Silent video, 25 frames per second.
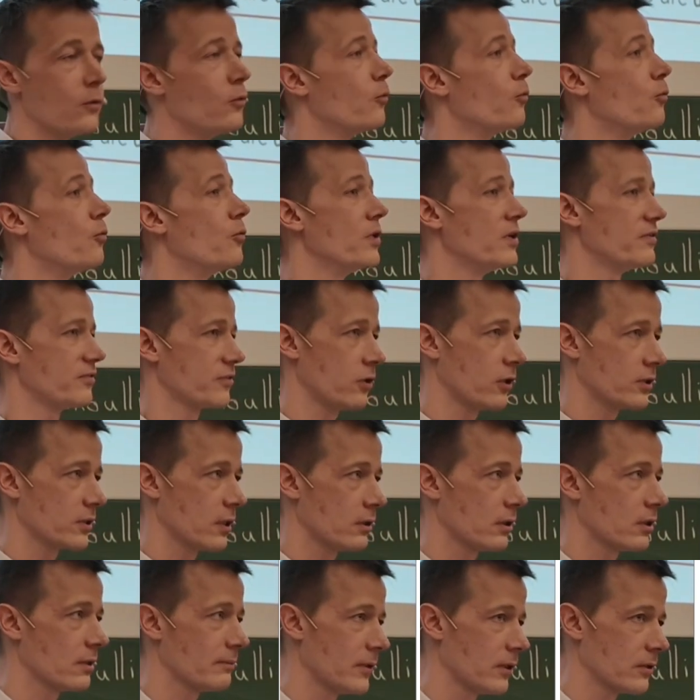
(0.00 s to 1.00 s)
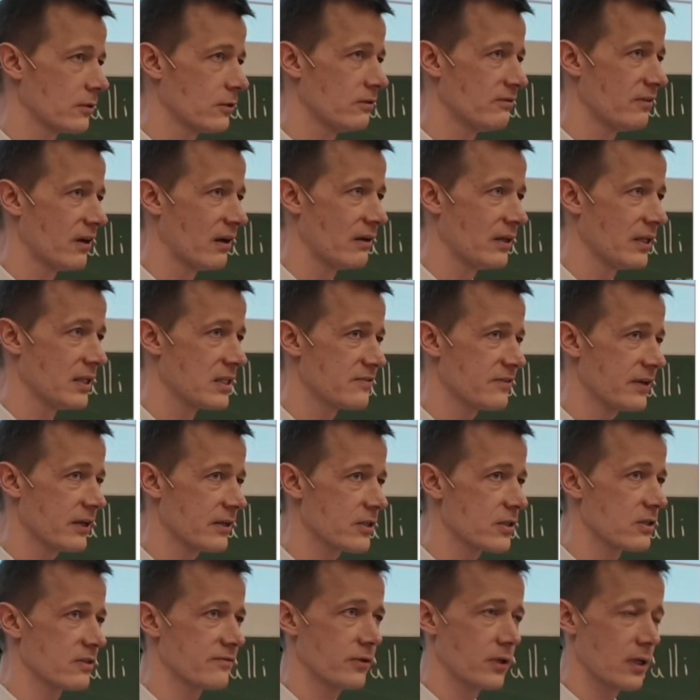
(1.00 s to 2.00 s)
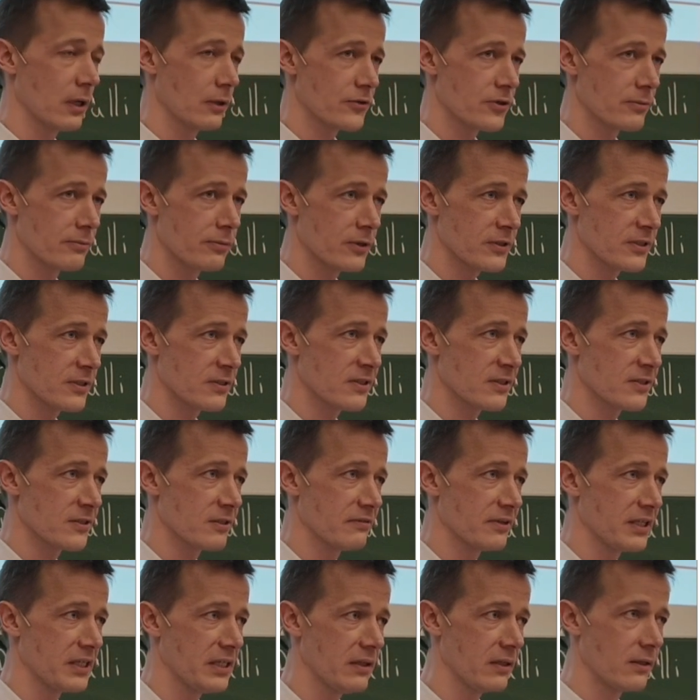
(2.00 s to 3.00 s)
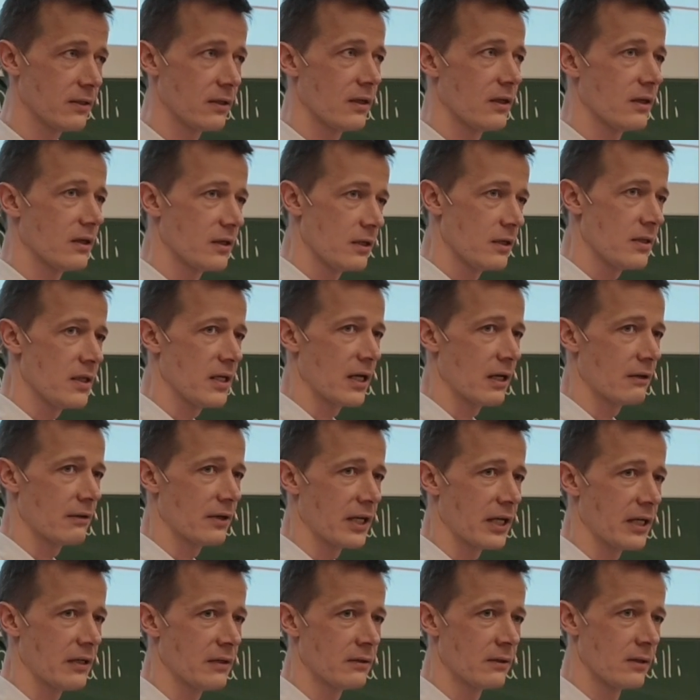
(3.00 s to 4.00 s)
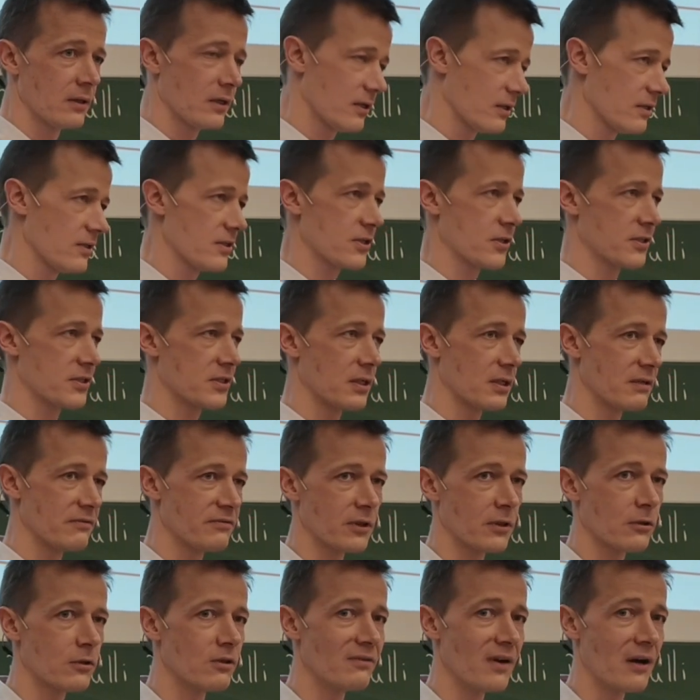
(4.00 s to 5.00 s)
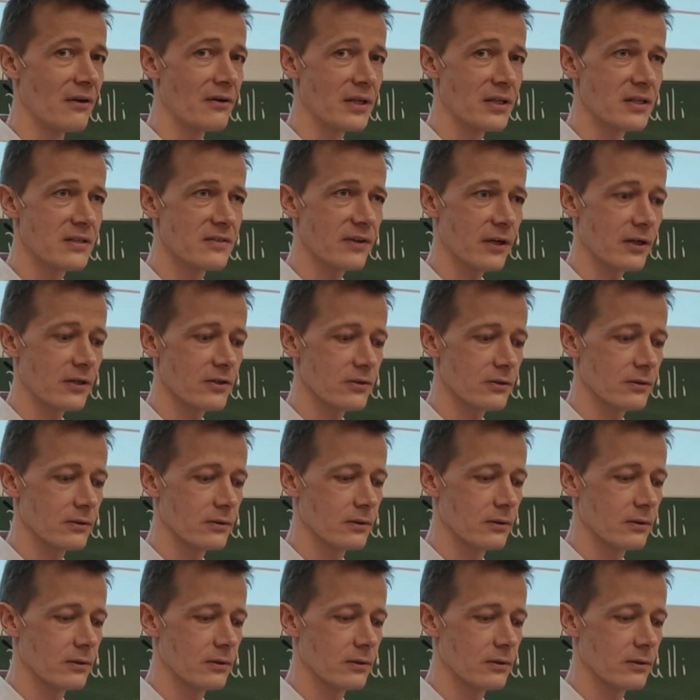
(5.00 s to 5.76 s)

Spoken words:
We've talked a lot about covariance functions for Gaussian processes already. Here they are again. It's just a different covariance function.